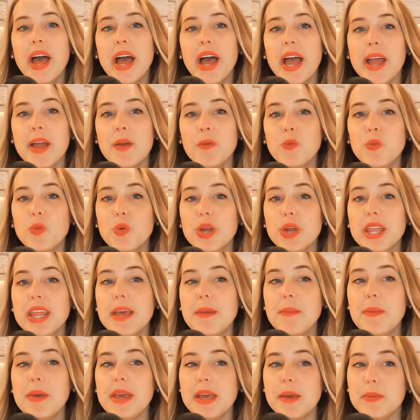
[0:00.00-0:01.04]
and really
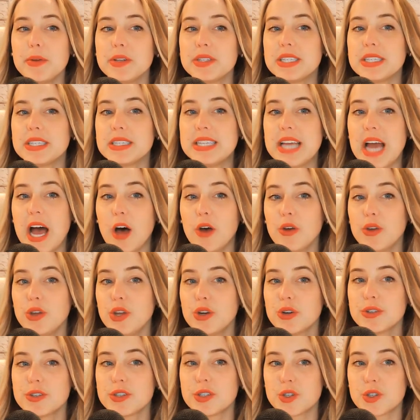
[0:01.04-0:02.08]
be able to tell
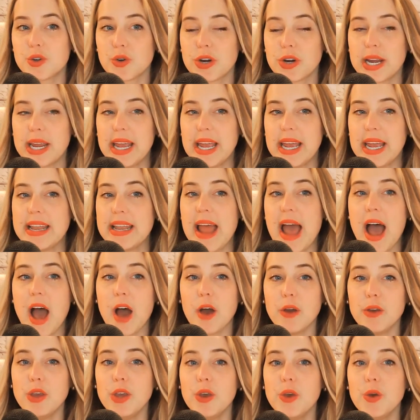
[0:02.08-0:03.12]
your story and how
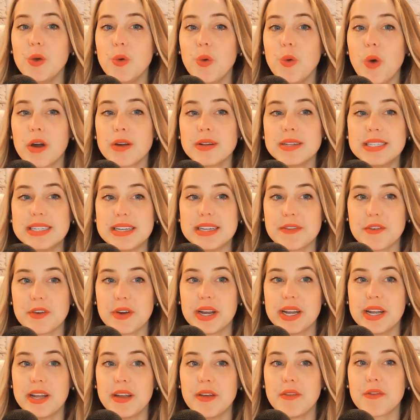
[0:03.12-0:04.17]
you are
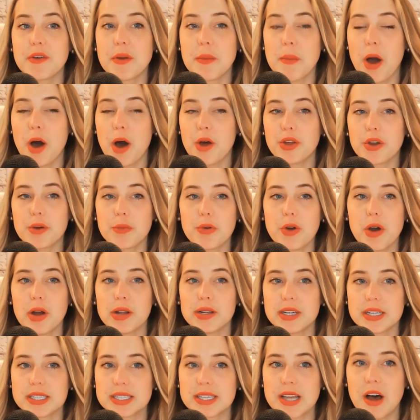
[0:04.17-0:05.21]
different from other
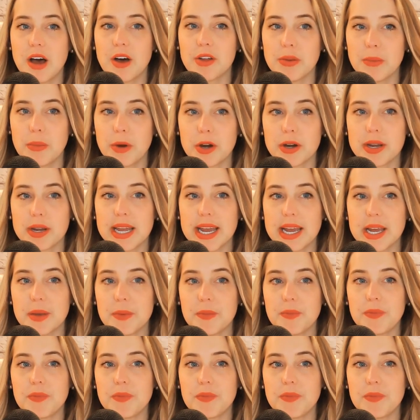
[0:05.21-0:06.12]
products on the market.